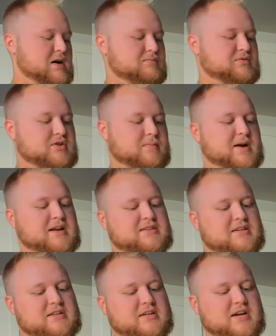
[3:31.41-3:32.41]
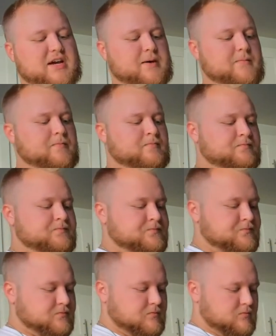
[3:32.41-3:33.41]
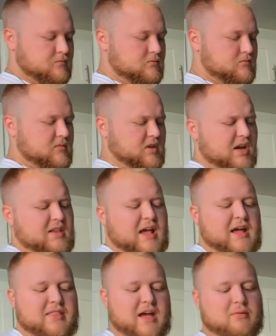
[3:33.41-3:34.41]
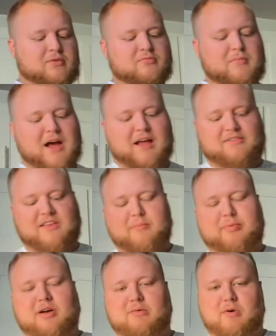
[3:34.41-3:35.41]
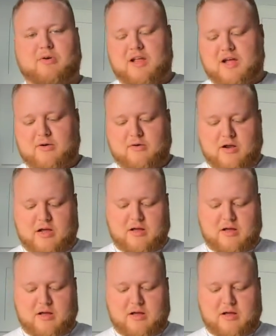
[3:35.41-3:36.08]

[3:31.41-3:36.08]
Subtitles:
So basically, and that was my example I wrote down.